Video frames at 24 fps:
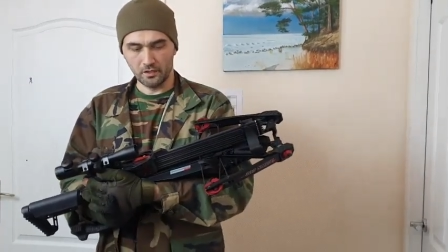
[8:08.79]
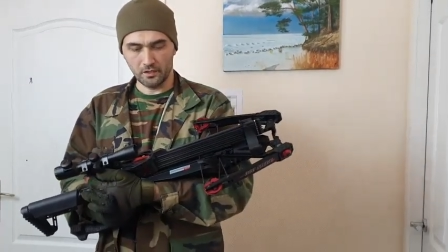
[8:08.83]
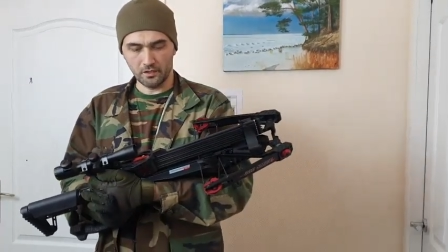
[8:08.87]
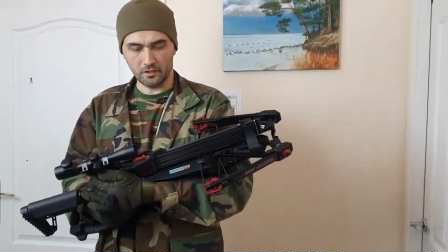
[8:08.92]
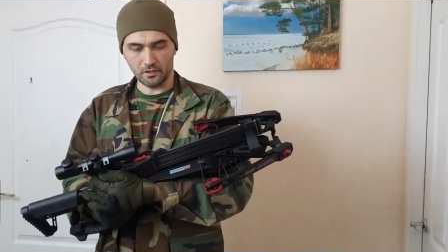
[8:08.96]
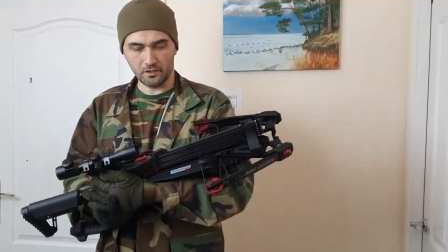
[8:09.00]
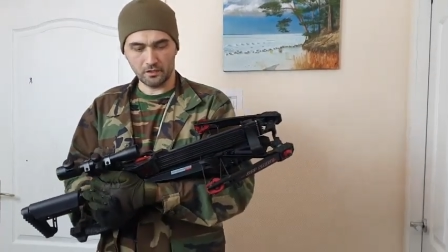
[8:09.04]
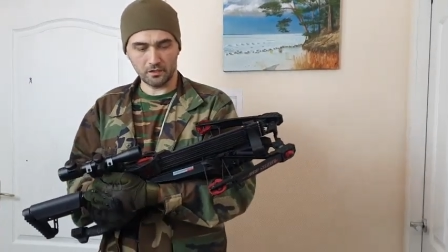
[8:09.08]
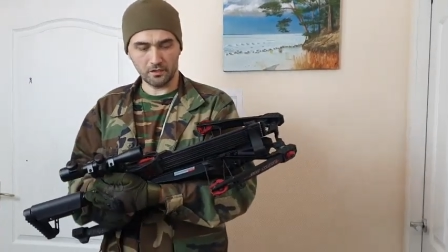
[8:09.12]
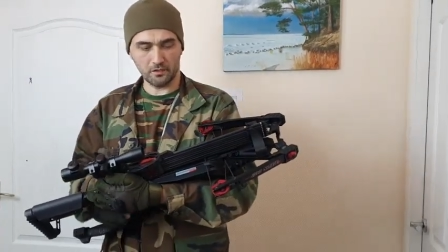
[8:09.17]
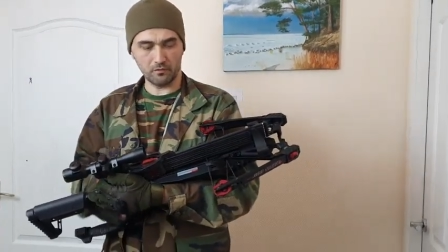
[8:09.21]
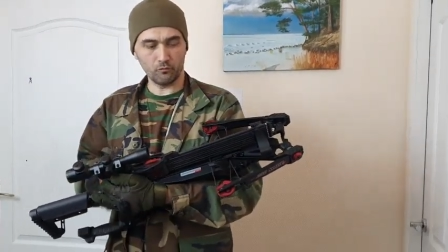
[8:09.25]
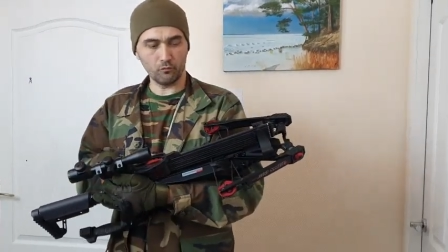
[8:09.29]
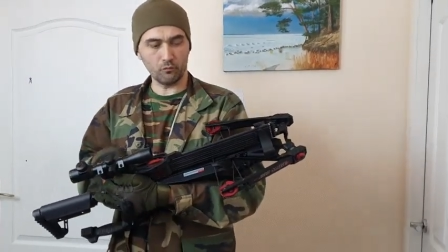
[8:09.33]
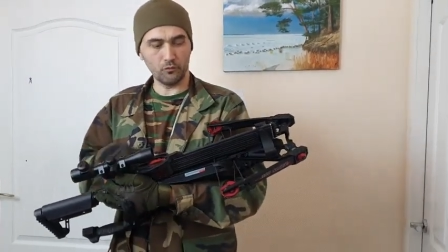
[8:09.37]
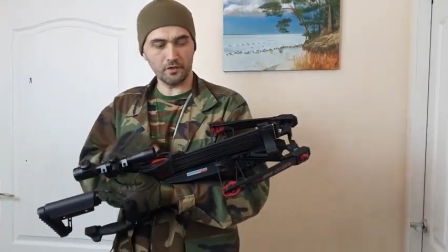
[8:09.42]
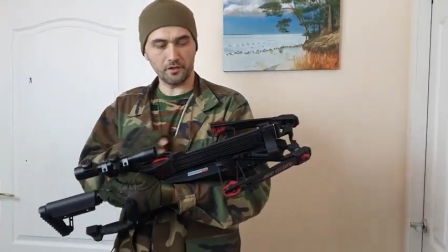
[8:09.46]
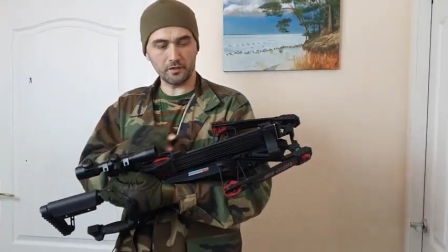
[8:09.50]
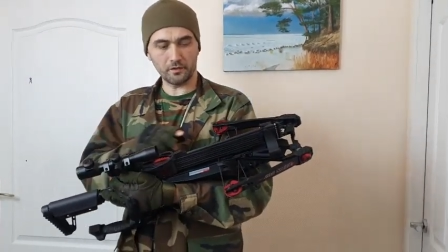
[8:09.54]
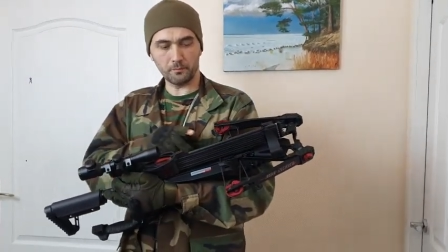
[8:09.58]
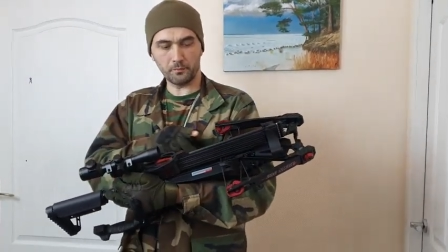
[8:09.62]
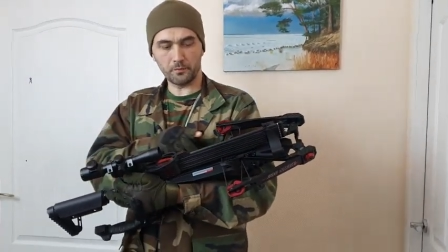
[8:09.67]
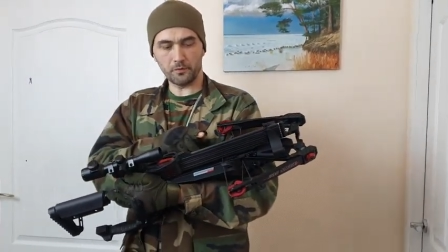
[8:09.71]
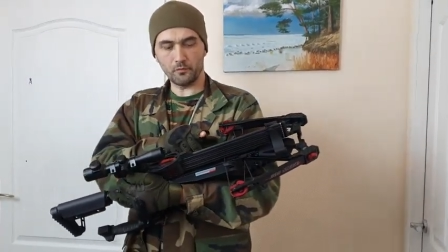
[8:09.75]

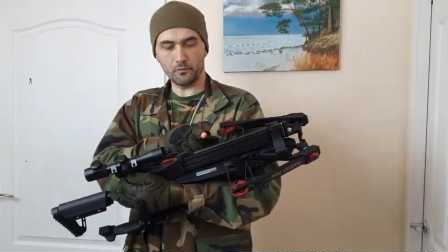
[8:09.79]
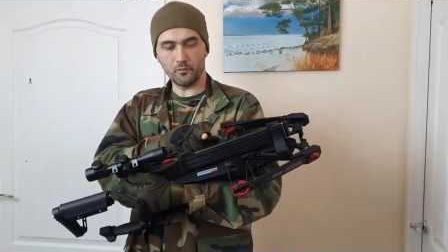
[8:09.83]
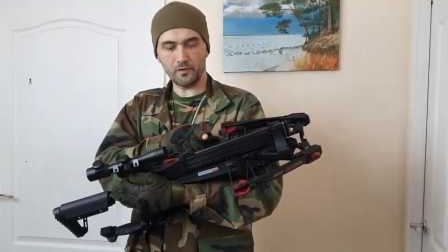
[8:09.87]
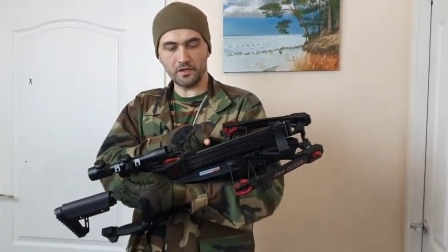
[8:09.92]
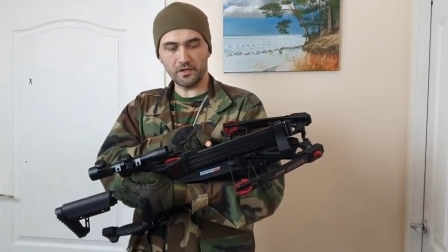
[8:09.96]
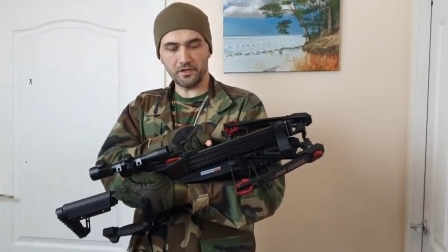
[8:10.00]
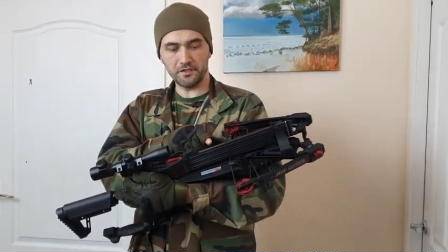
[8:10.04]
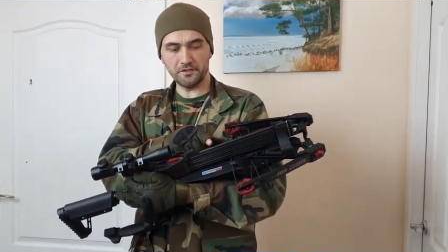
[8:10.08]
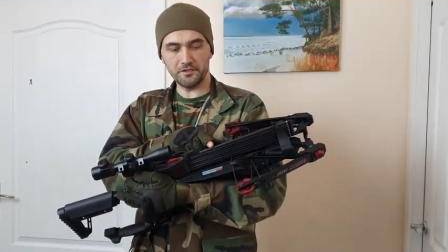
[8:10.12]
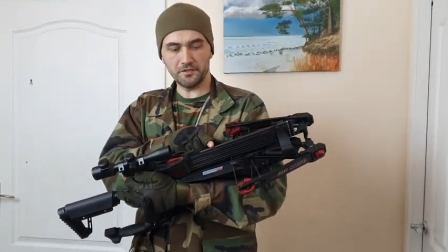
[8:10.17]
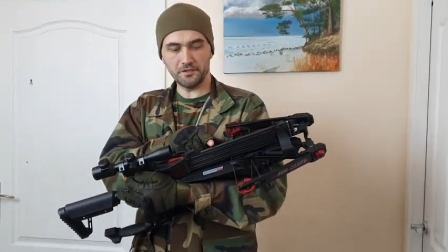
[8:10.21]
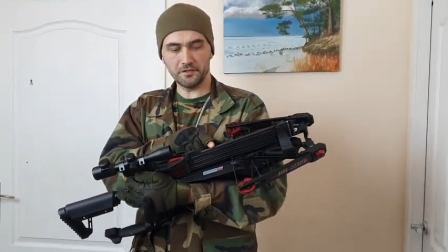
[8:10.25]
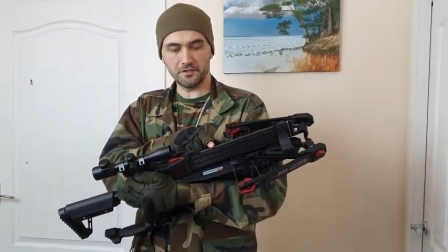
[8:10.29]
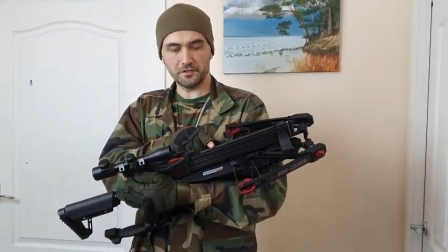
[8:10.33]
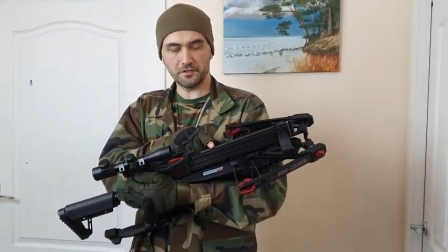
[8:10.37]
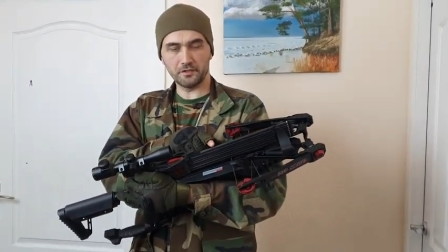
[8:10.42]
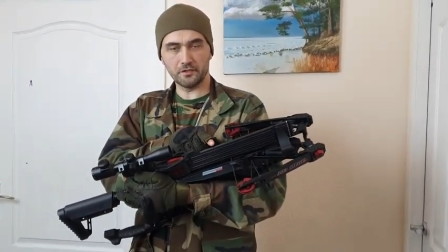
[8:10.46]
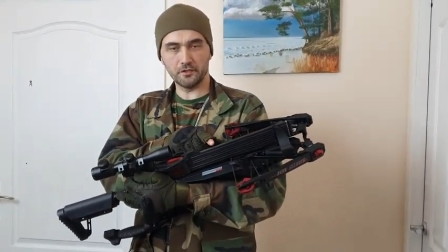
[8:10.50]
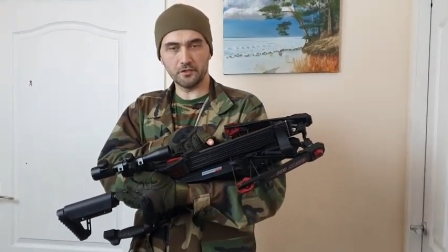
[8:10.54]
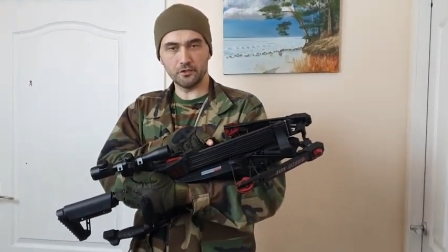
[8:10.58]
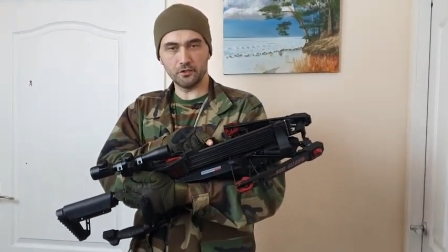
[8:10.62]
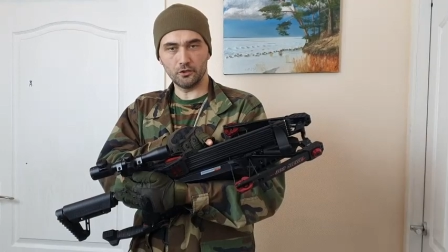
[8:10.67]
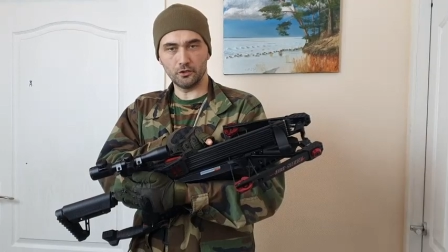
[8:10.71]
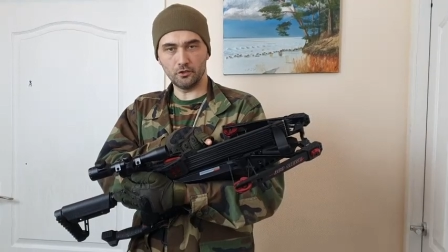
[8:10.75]
We're providing
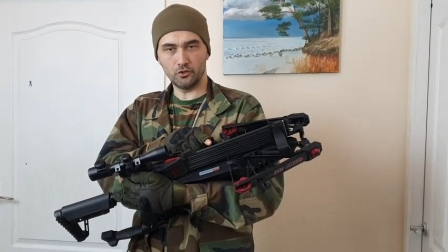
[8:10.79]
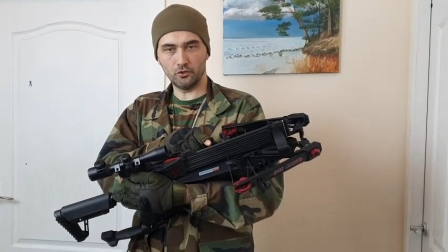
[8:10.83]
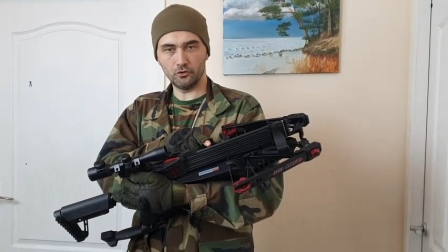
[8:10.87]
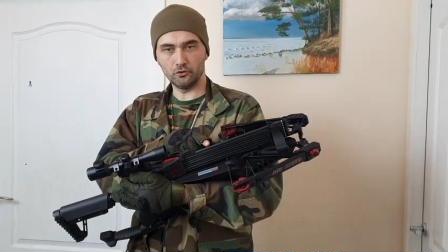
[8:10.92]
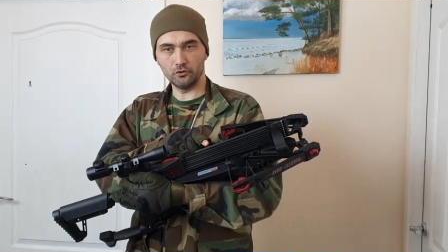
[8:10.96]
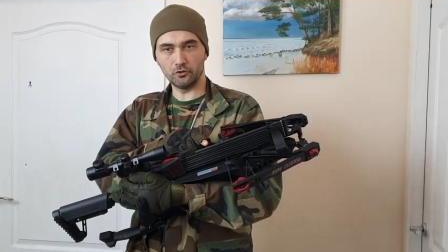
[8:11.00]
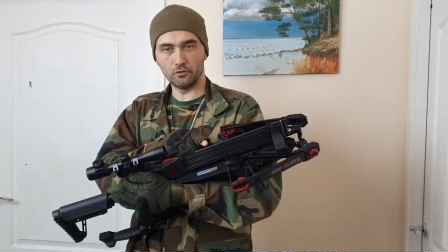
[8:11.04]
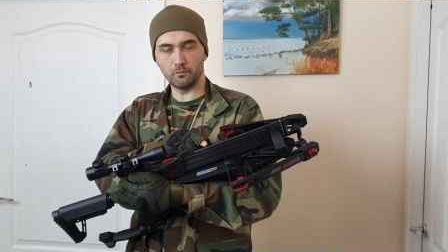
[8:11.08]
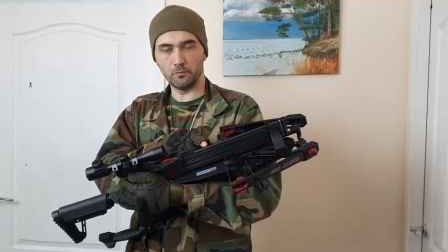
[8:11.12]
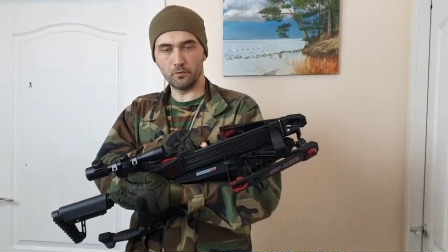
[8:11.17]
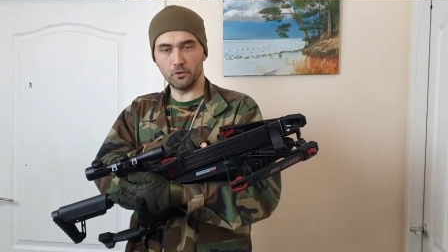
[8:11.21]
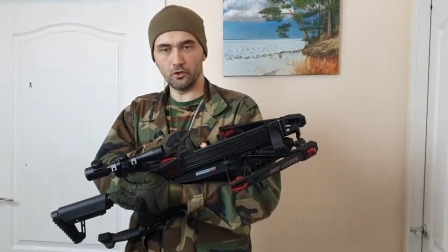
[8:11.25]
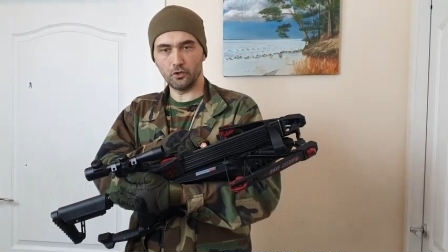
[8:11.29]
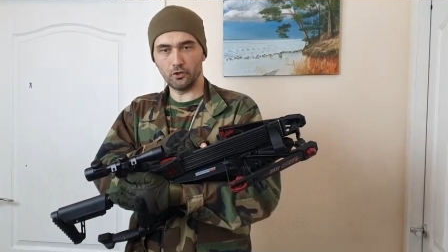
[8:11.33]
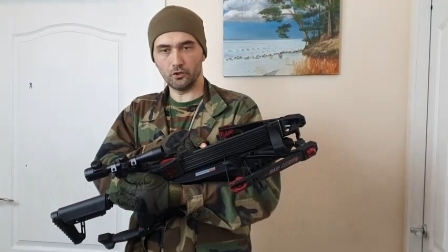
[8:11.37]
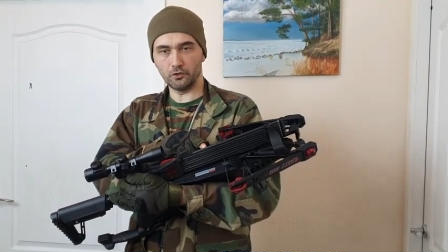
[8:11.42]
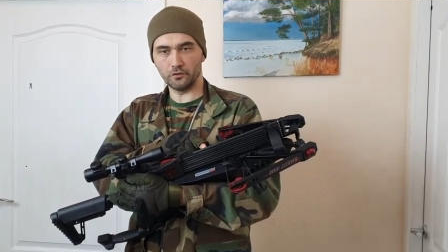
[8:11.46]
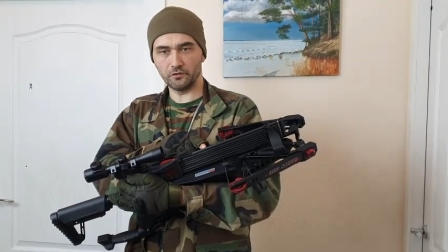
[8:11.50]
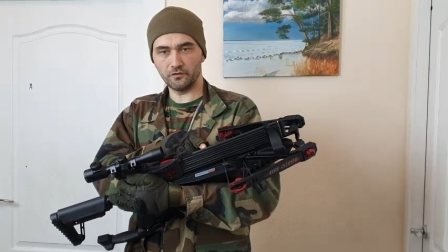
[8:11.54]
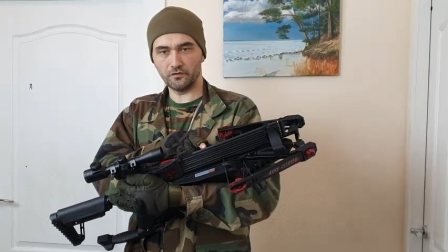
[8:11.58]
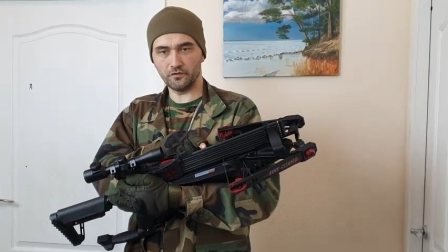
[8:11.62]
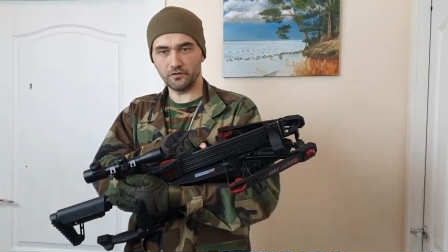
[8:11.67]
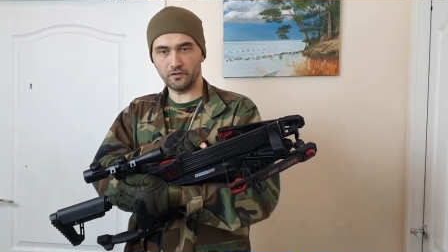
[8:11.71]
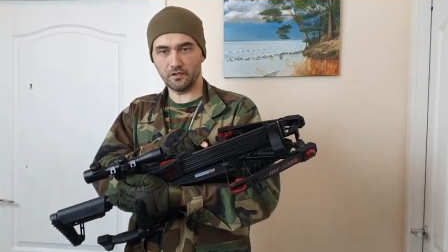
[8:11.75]
long
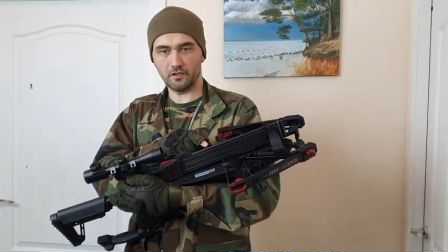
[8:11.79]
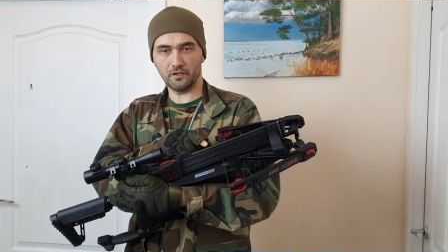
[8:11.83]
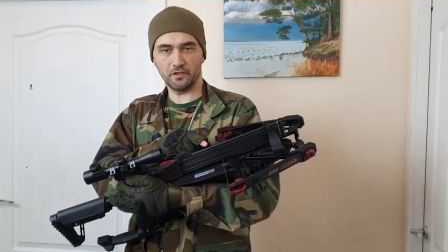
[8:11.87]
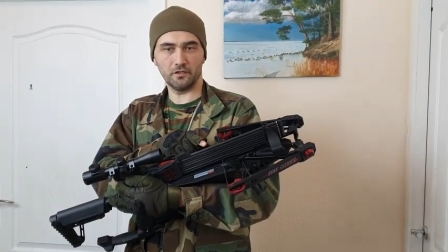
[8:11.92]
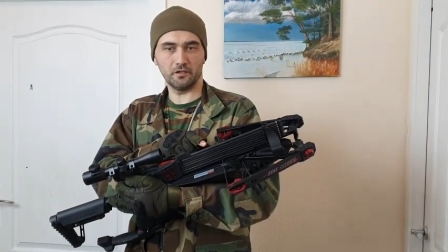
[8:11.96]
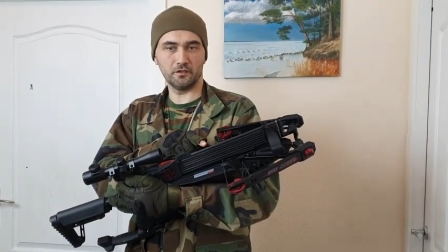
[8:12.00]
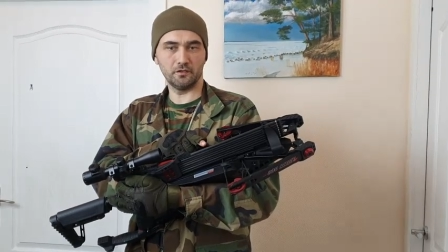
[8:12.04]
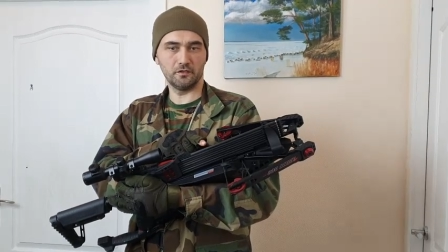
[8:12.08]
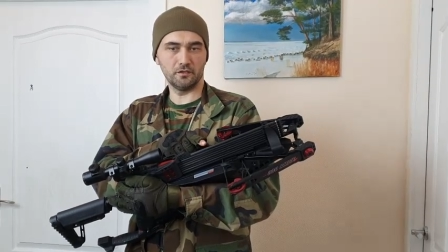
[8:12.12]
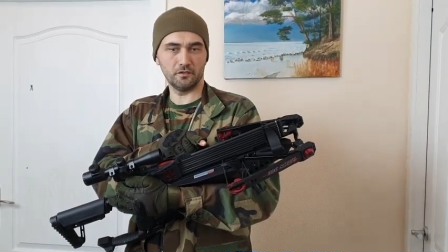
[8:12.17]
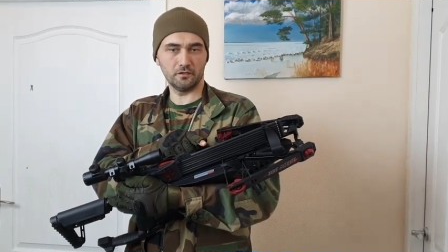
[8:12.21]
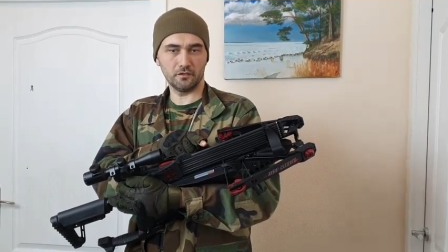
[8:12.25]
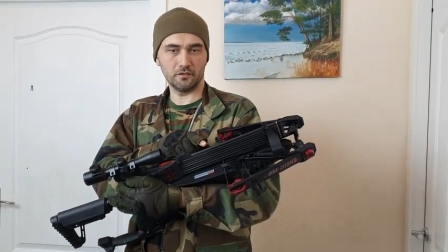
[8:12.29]
bolts, and